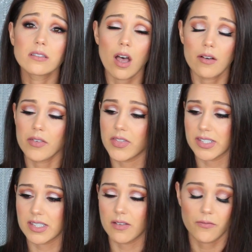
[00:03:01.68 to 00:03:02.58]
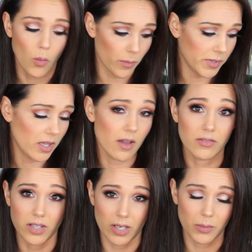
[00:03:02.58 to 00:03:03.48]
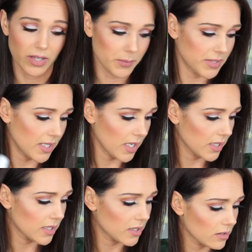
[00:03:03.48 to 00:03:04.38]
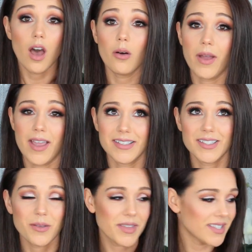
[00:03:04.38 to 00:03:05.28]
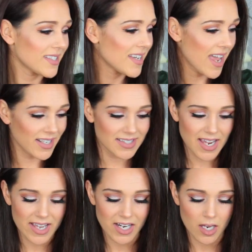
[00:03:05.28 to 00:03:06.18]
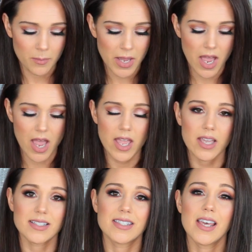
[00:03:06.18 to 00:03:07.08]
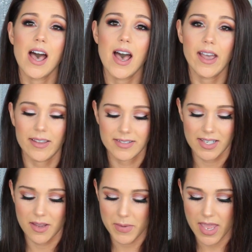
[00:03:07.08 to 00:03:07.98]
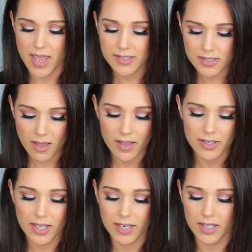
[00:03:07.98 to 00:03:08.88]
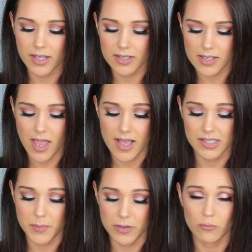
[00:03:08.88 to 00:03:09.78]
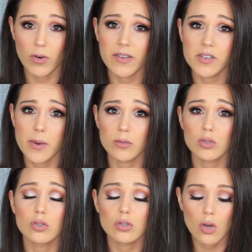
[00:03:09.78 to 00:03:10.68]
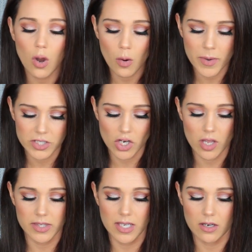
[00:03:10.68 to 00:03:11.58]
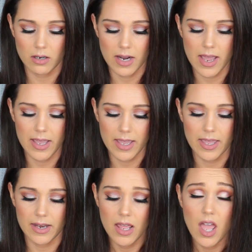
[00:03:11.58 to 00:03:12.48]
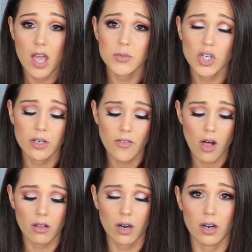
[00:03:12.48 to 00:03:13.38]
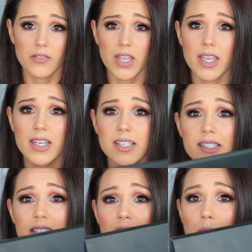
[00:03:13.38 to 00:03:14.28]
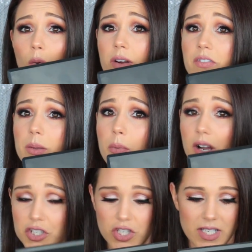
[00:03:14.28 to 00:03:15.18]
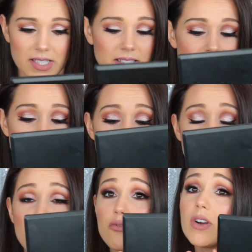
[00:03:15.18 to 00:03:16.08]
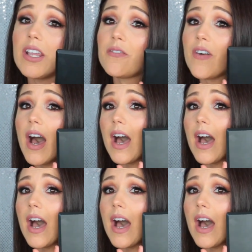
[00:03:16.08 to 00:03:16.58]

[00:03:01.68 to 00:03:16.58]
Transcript: love this formula of liquid lipsticks. Okay, so this next item I died to get my hands on and it has been raved about so much on the internet and I'm sure you've all heard of it. It is the Morphe Brushes 350